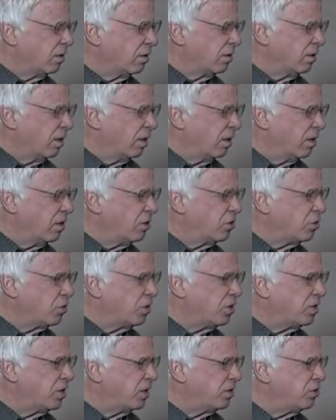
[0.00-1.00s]
Now, here's what
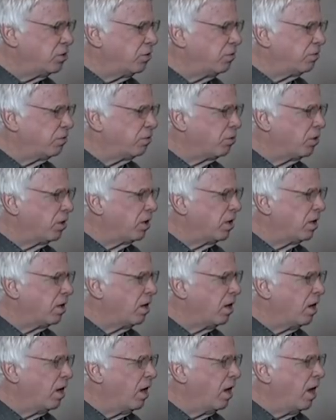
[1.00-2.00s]
sets you free.
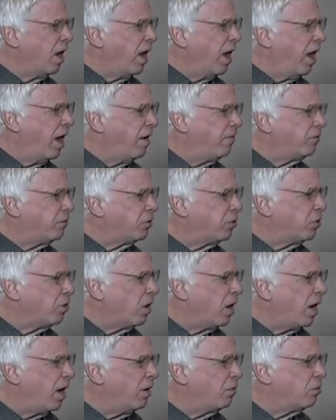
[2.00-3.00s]
After
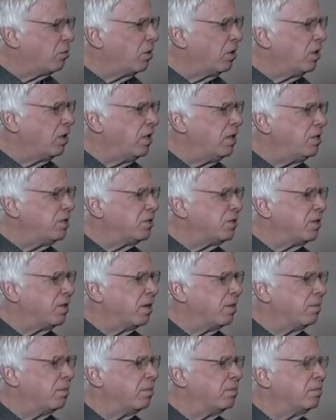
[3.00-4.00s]
I release them,
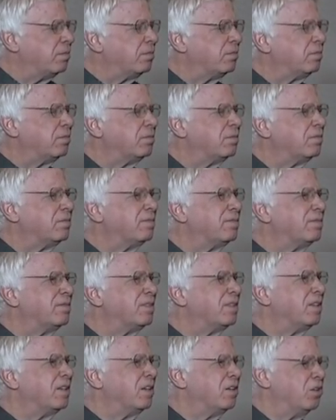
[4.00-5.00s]

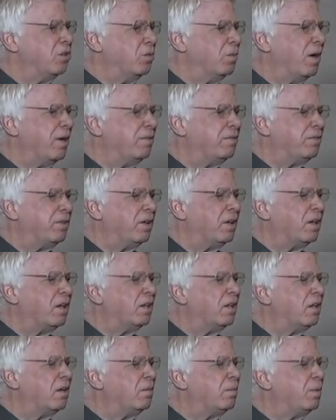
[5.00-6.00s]
you might feel a
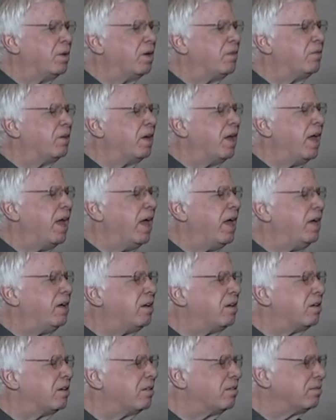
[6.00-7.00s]
little bit of an
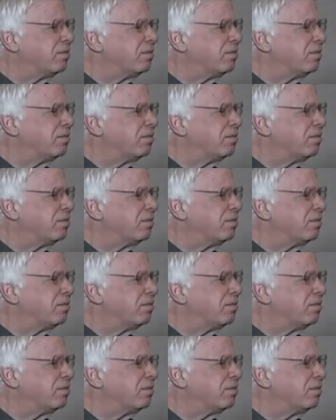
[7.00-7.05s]
ache,